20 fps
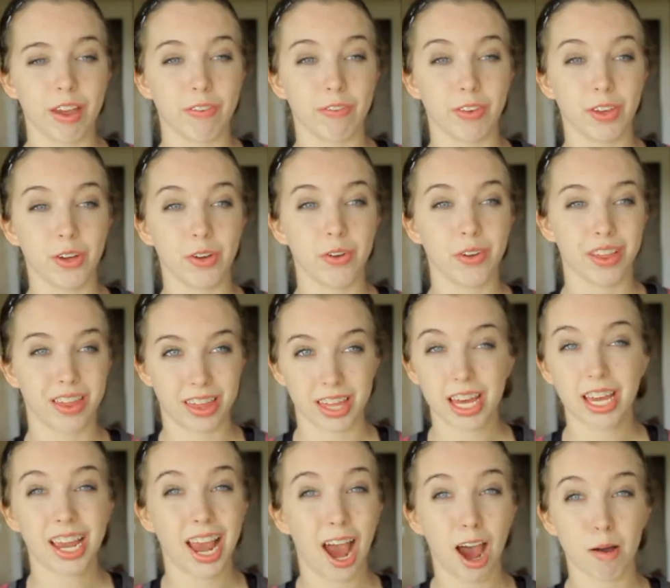If you
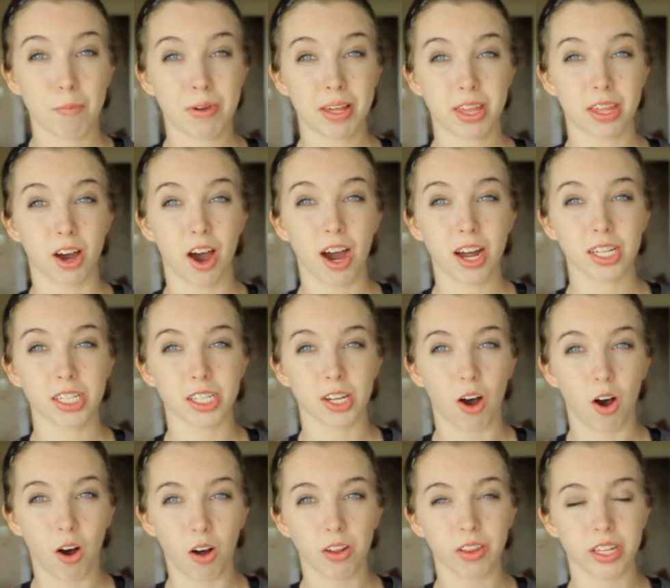think happy thoughts
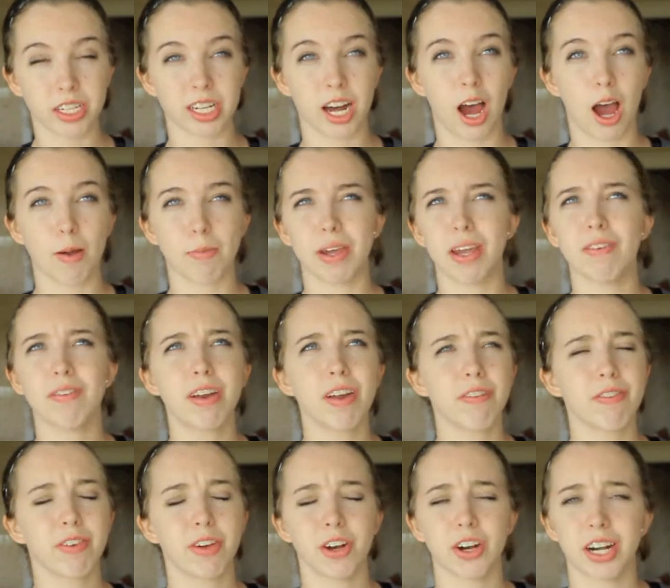all the time, even
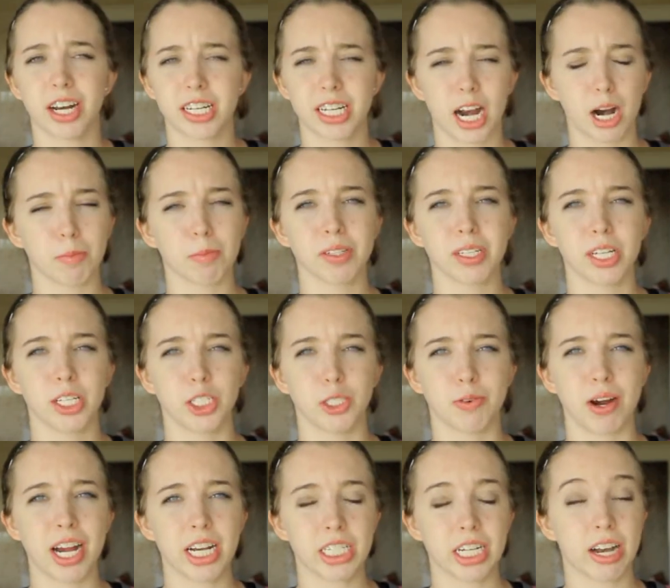if you're in a terrible
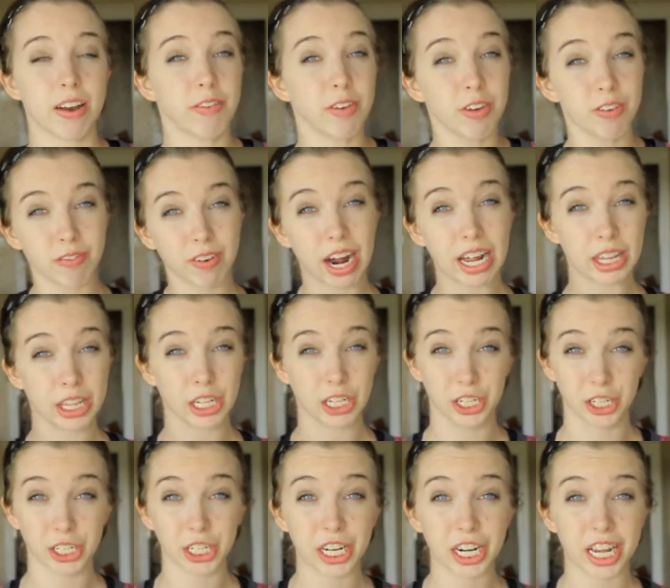situation, if you find the
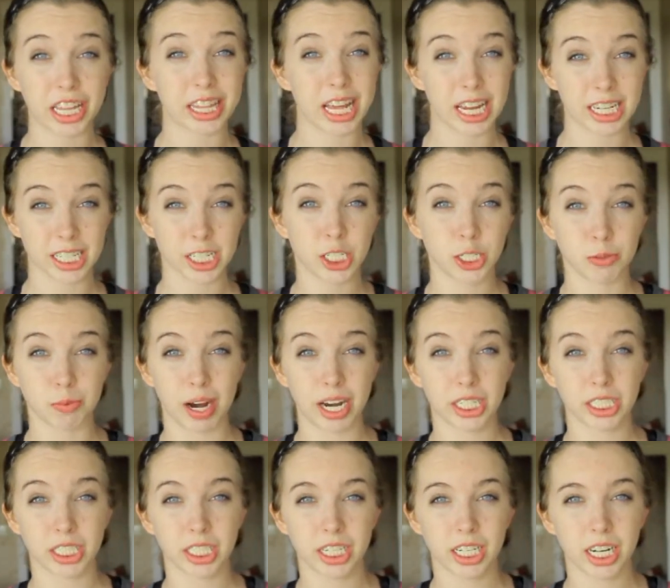good in that
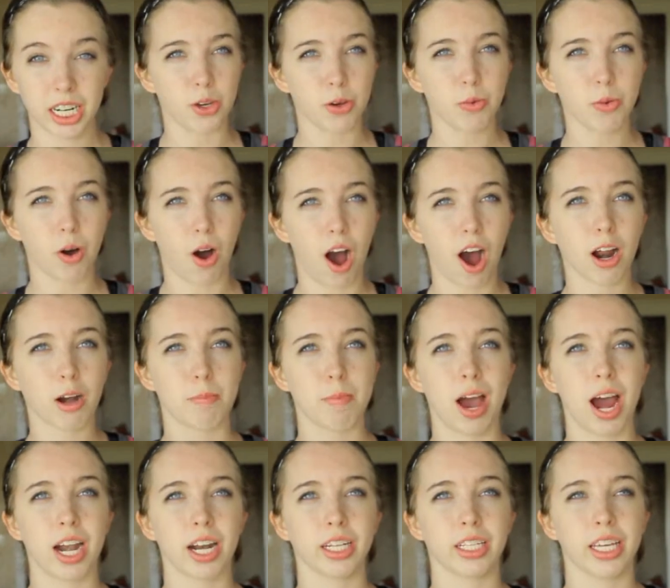situation, you will
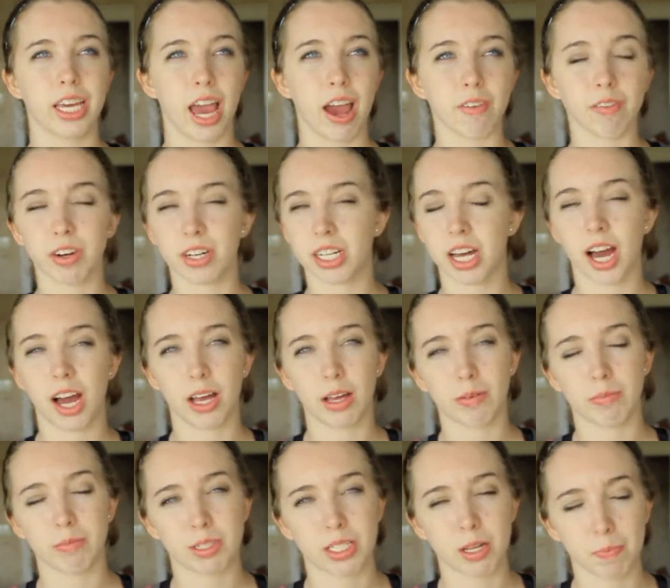automatically, every
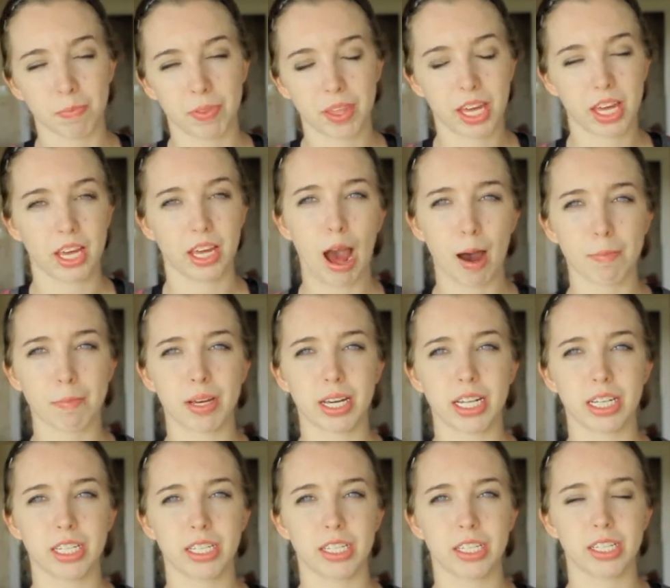time something
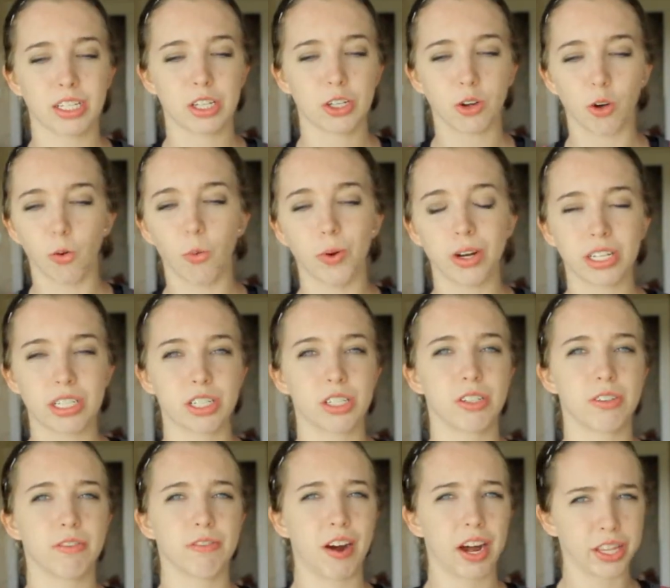happens, you'll always
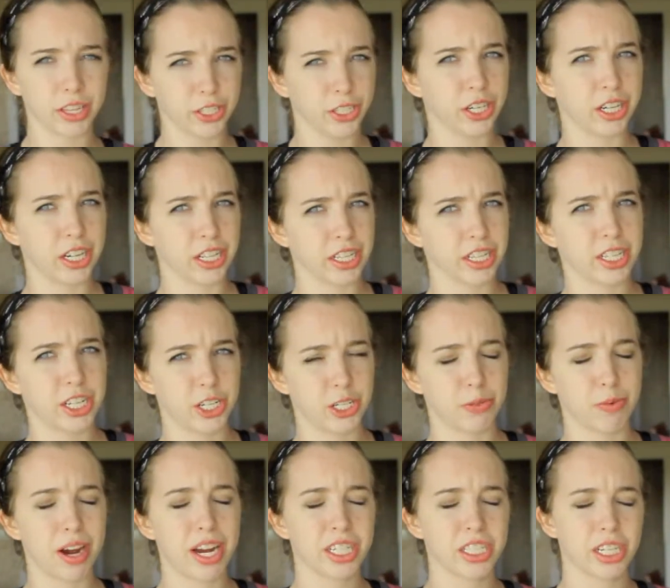find the good in the
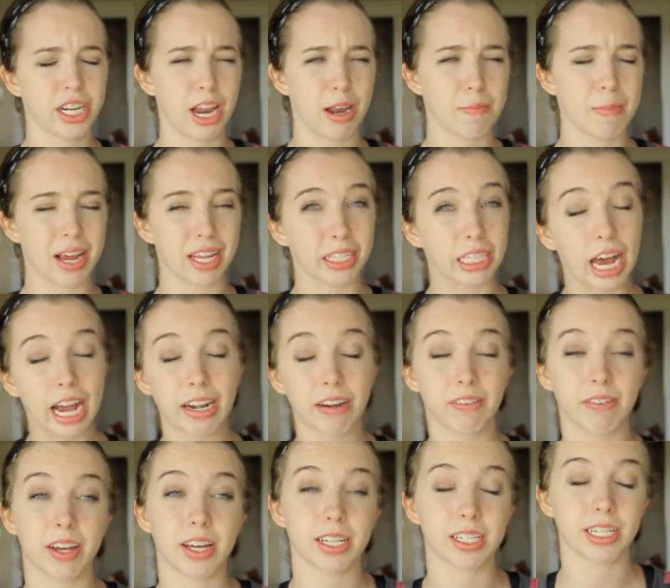situation and make light
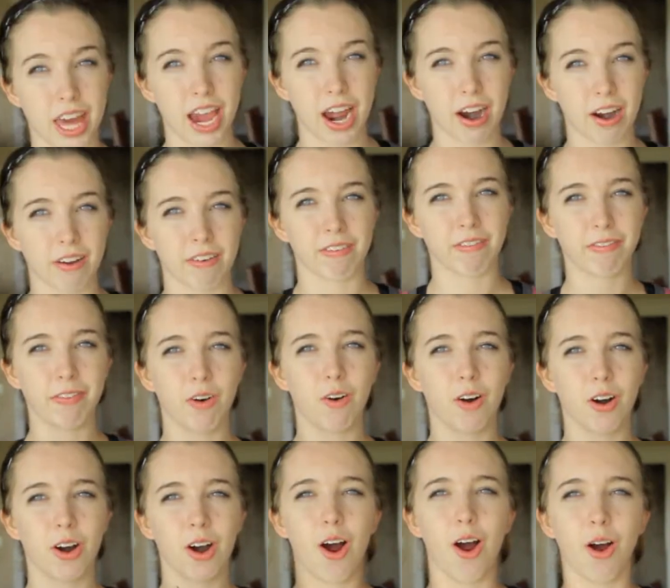of it,
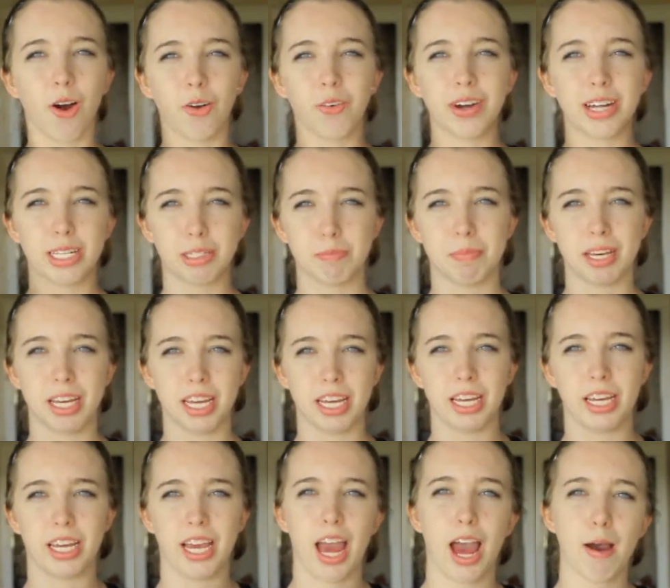therefore always
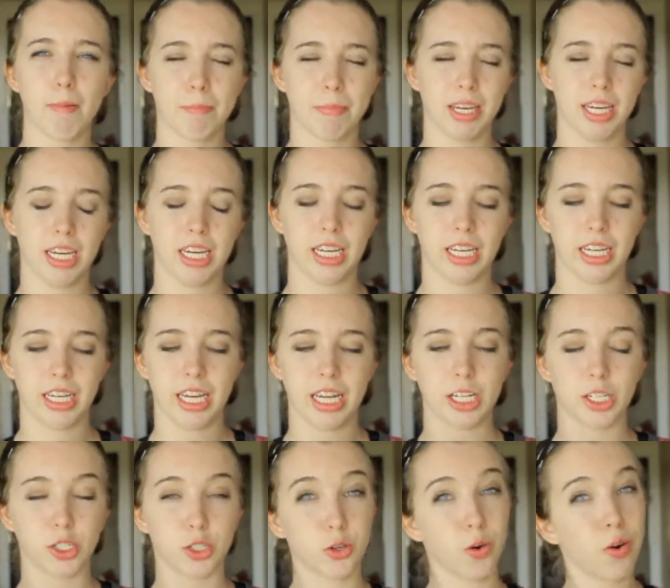being happy and